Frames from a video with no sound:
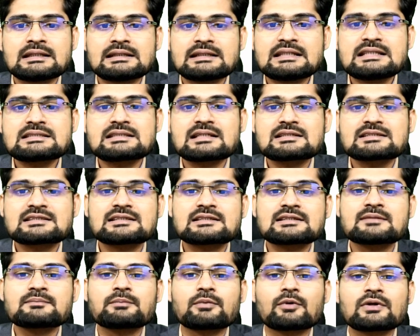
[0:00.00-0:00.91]
these are
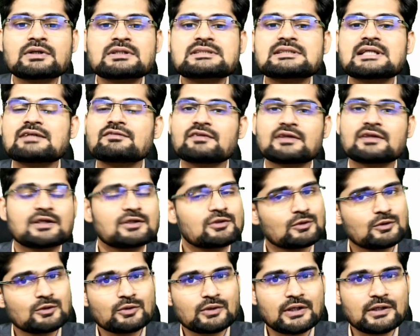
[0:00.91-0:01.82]
certain points that we need to
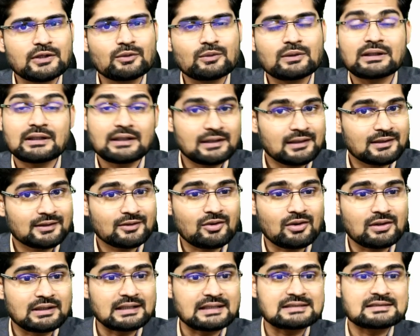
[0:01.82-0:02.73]
look into in Indian
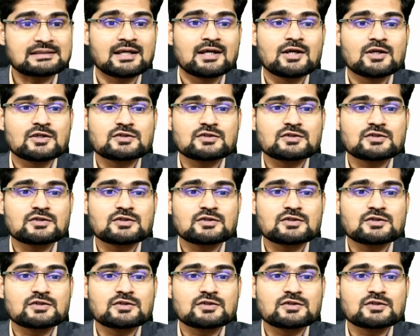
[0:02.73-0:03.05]
context.